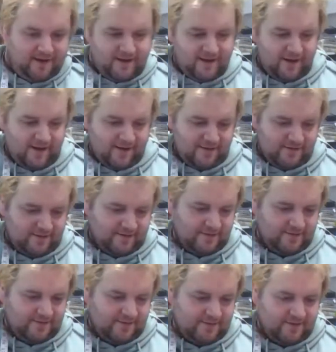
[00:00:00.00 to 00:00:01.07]

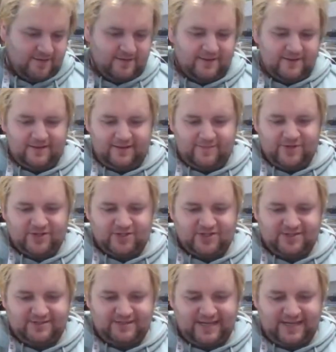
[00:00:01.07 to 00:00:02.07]
Let me just